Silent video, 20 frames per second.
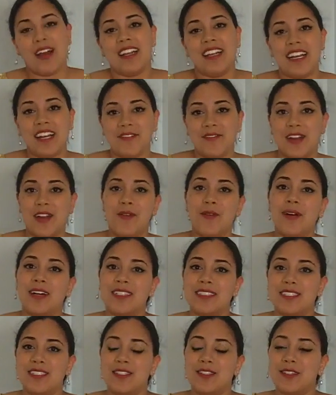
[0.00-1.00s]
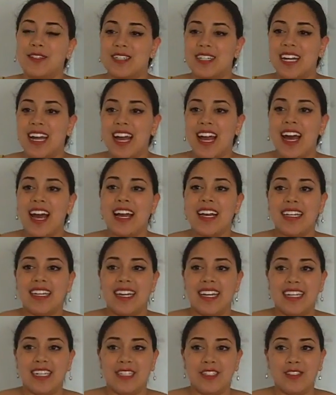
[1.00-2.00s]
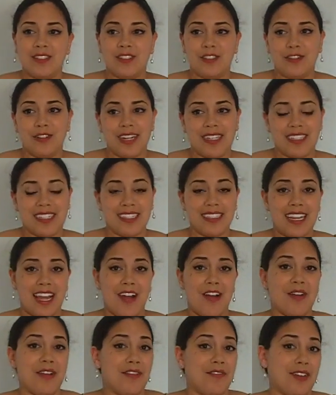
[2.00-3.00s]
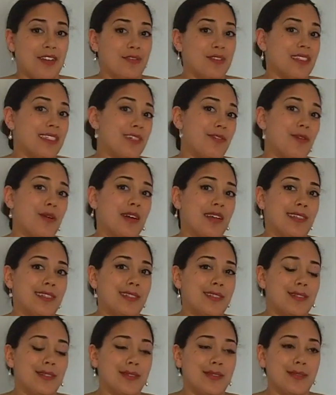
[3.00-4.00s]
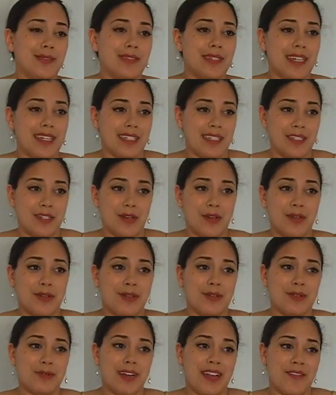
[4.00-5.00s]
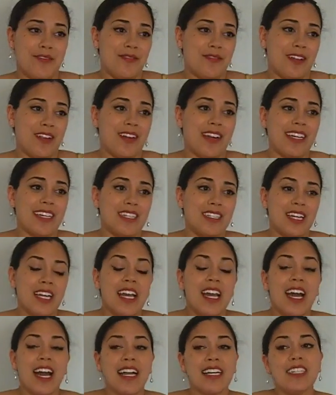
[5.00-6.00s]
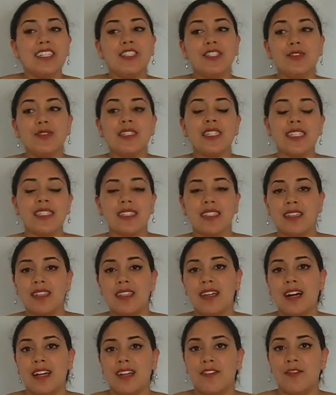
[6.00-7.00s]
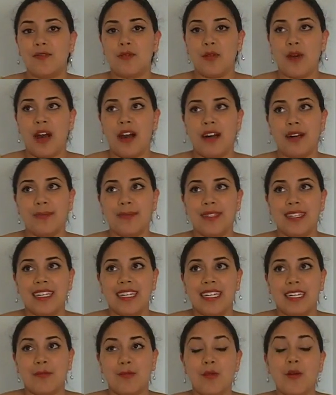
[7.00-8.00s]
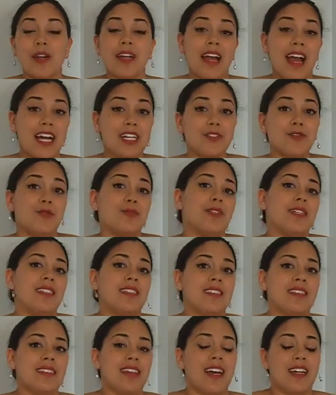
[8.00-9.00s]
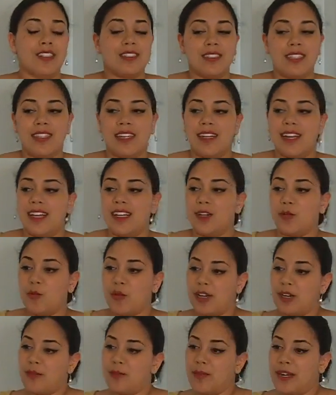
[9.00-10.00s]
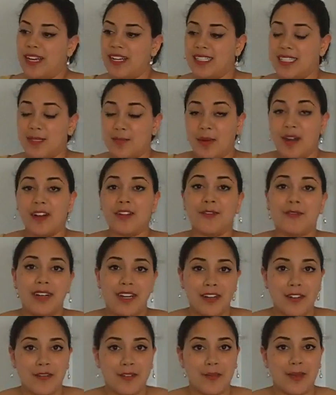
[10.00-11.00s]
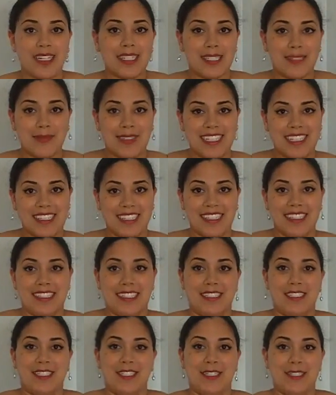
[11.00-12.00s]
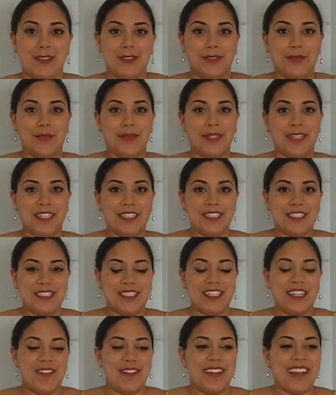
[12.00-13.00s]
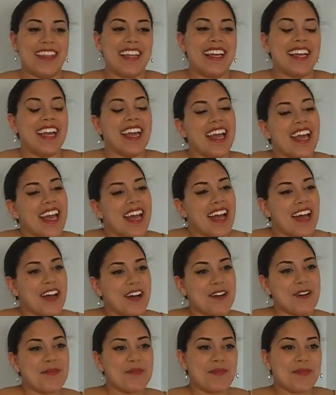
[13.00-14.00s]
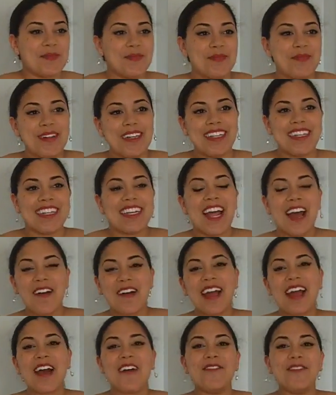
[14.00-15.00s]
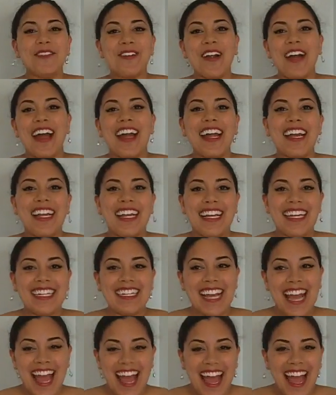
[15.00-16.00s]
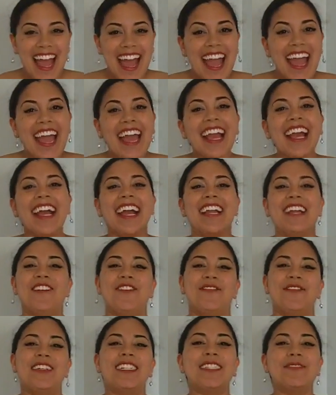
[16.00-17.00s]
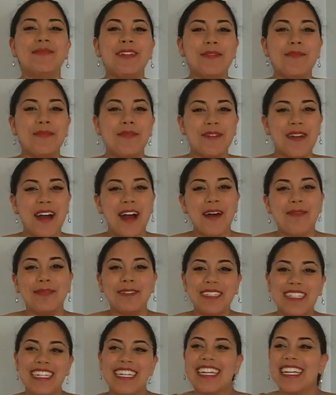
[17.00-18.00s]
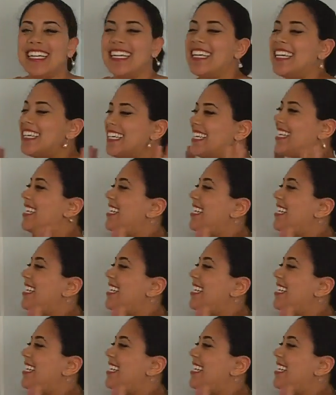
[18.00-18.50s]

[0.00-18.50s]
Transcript: a wedding if I want to, or I can dress it down if I really wanted to. I can go to a Ren fair. I can use this in a lot of more casual places, actually, than I can wear my Sparkle Ren overbust, because it's such a huge plunge and everything. But now I have variety, yay! And it